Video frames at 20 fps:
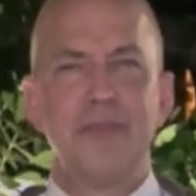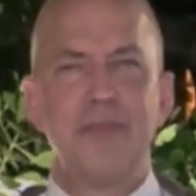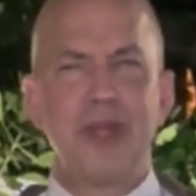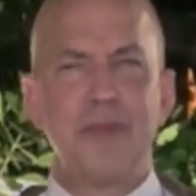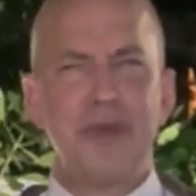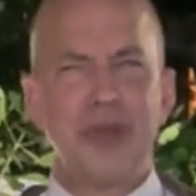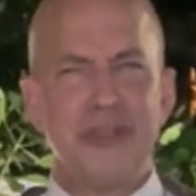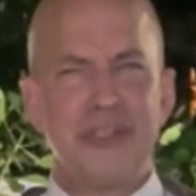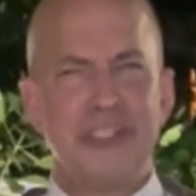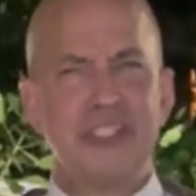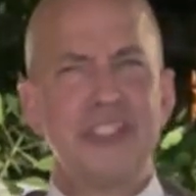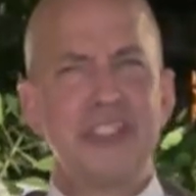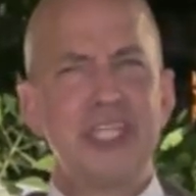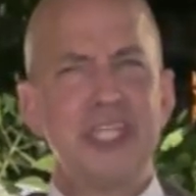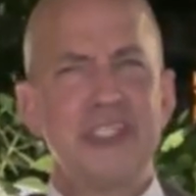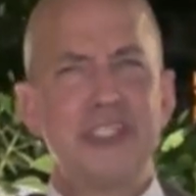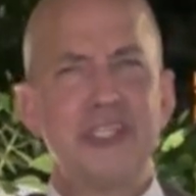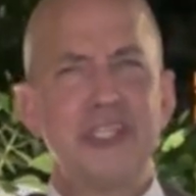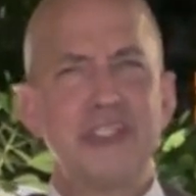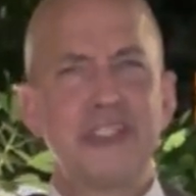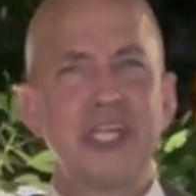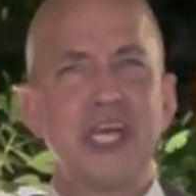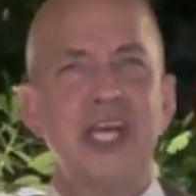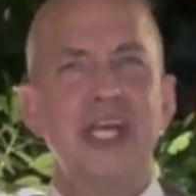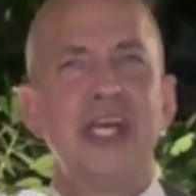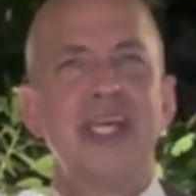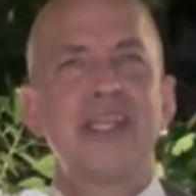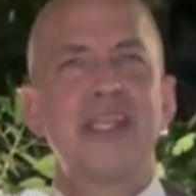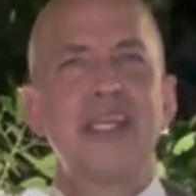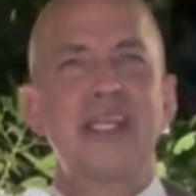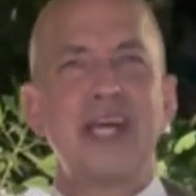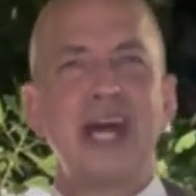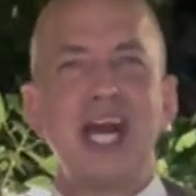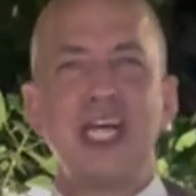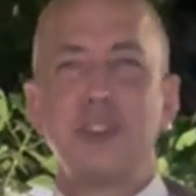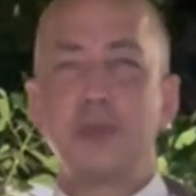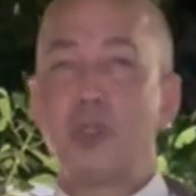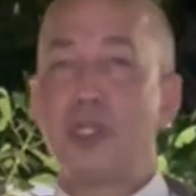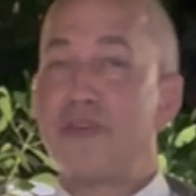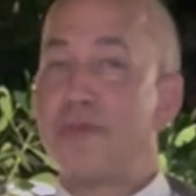My brothers and sisters, the
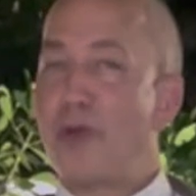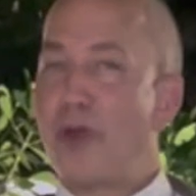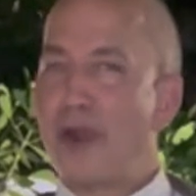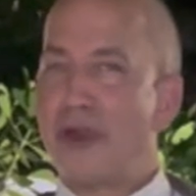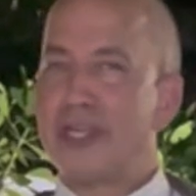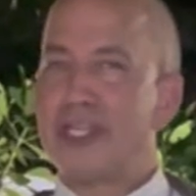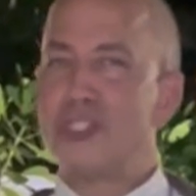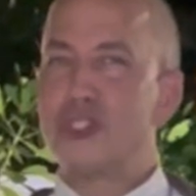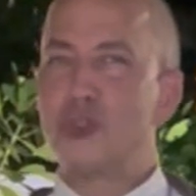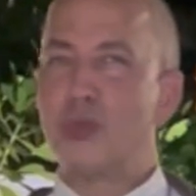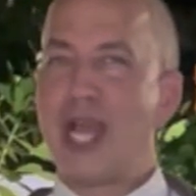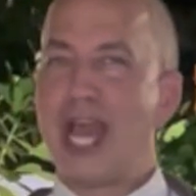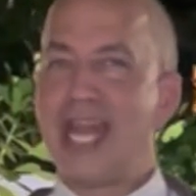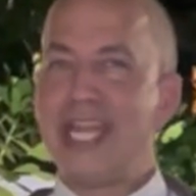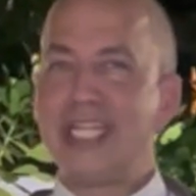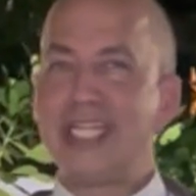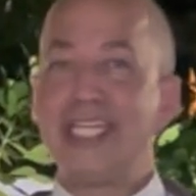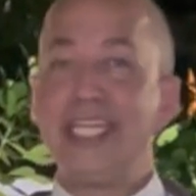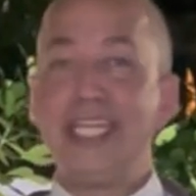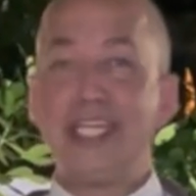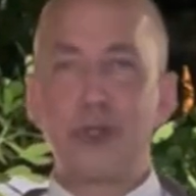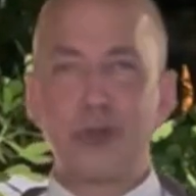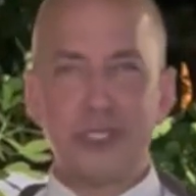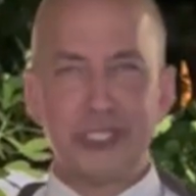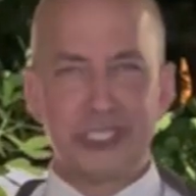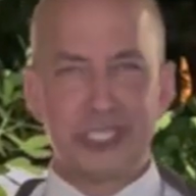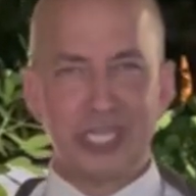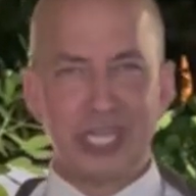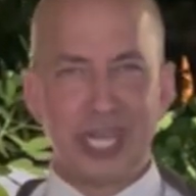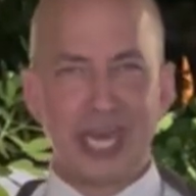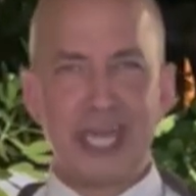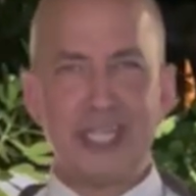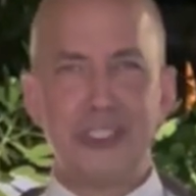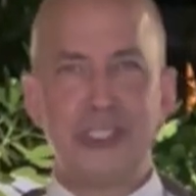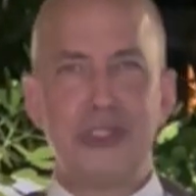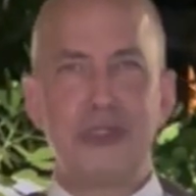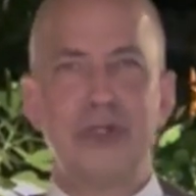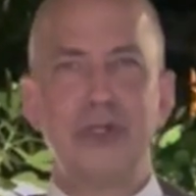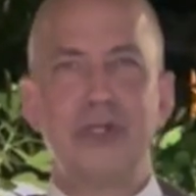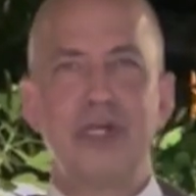Gospel of Mark is radically
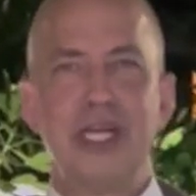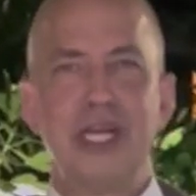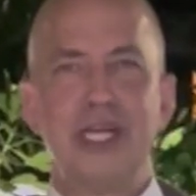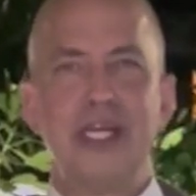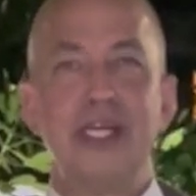Christological.